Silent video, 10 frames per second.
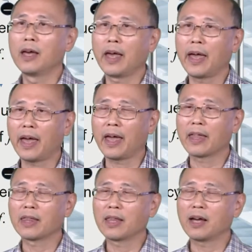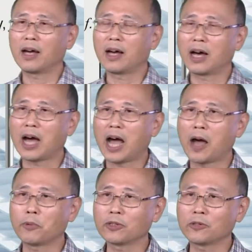And I
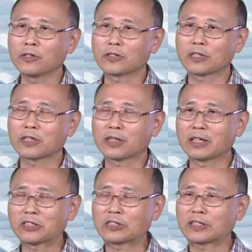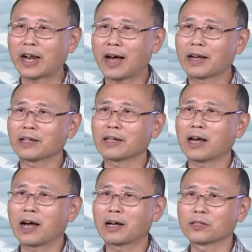want to use this slide
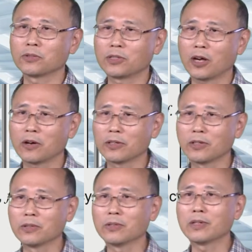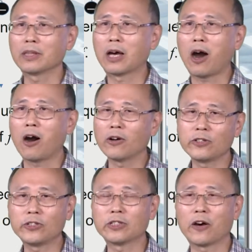to tell you the
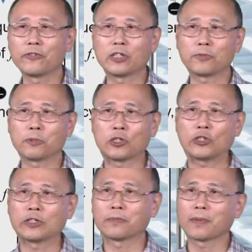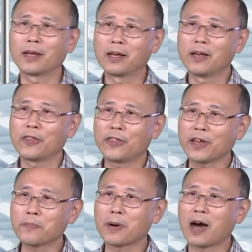origin of dispersion.
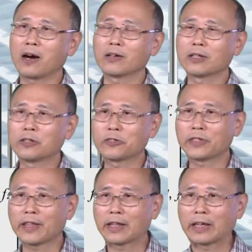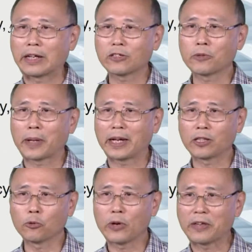Think about you send an
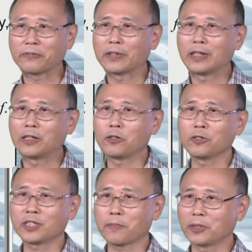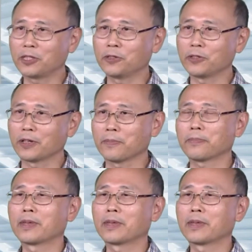electromagnetic wave into some material,